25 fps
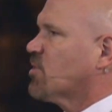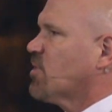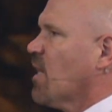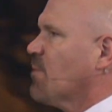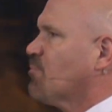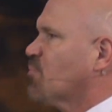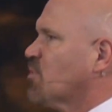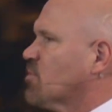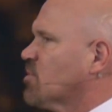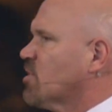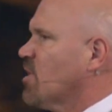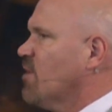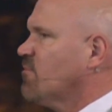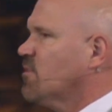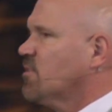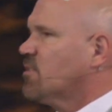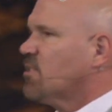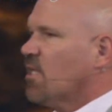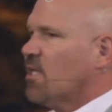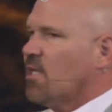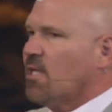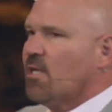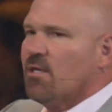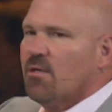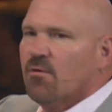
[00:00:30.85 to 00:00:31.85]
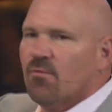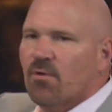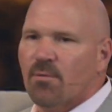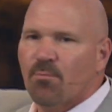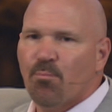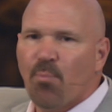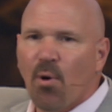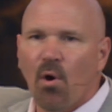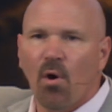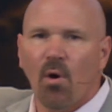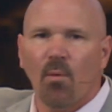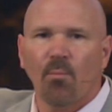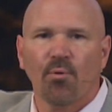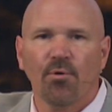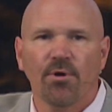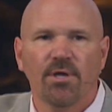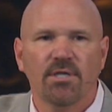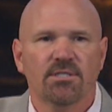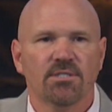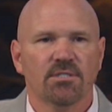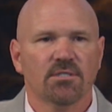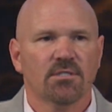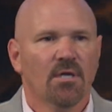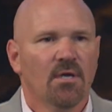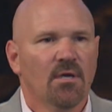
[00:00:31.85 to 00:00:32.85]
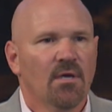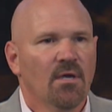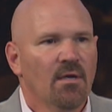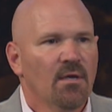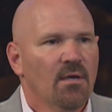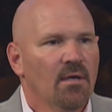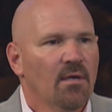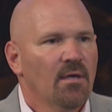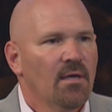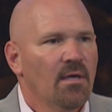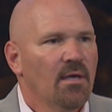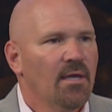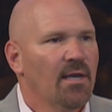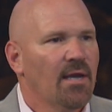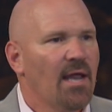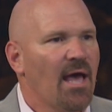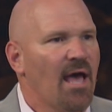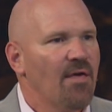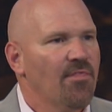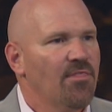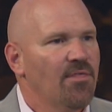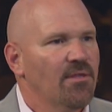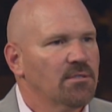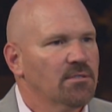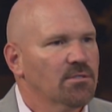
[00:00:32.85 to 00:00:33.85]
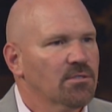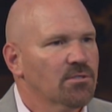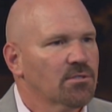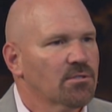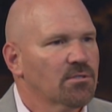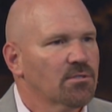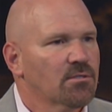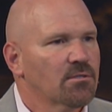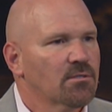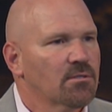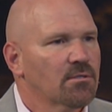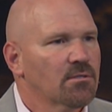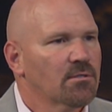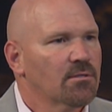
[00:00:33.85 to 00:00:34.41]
chapter 17 when Paul preached in Athens,